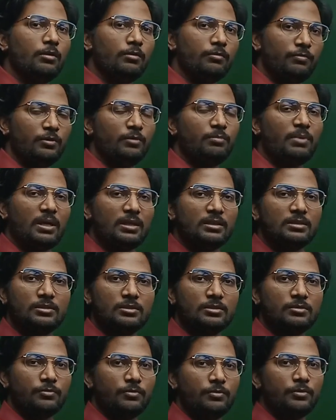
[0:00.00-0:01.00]
Few
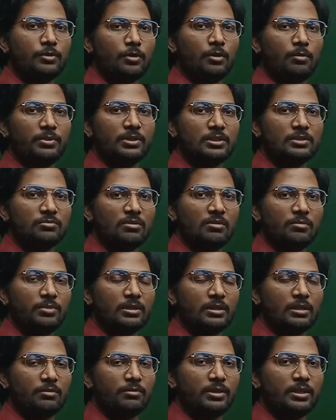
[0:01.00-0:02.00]
topics we'll
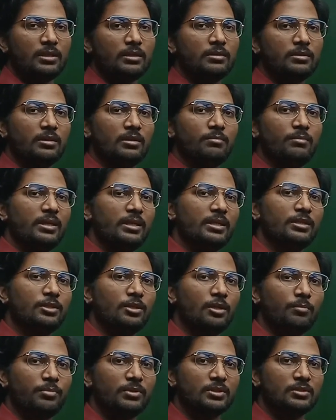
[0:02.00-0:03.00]
be covering. The remaining
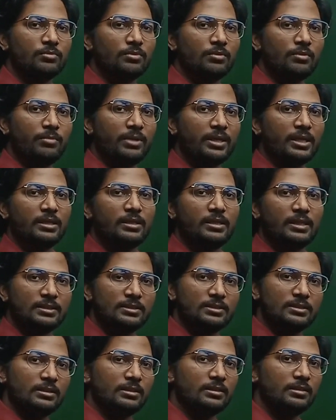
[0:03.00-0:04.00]
topics will make it
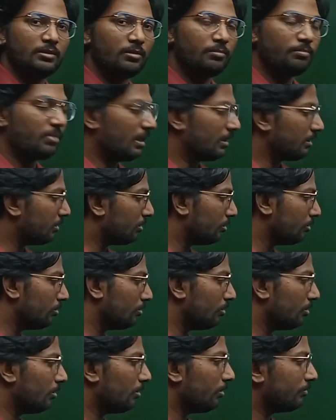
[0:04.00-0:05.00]
as part
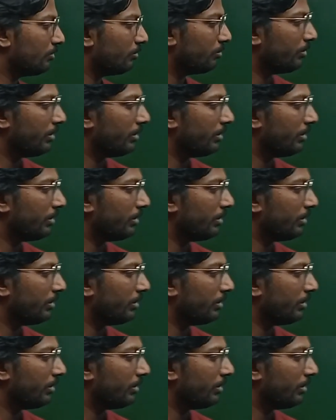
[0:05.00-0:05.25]
2 of the